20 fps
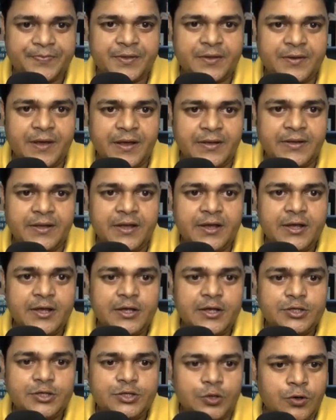right?
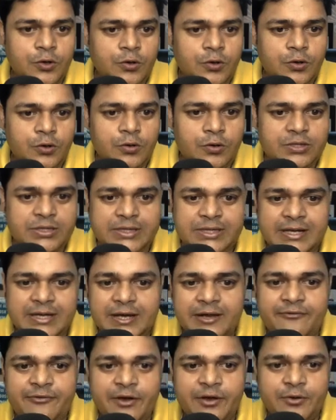So
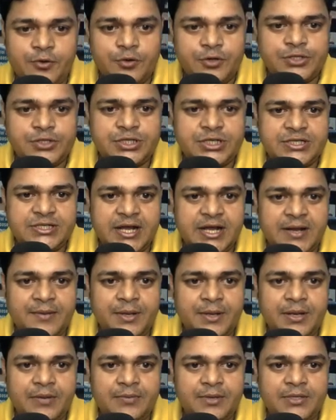three different questions are
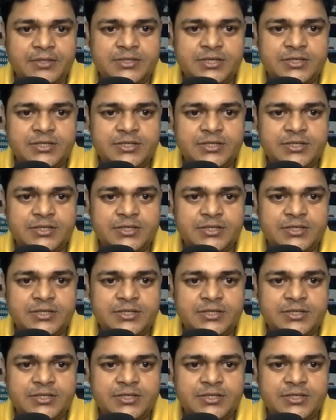available.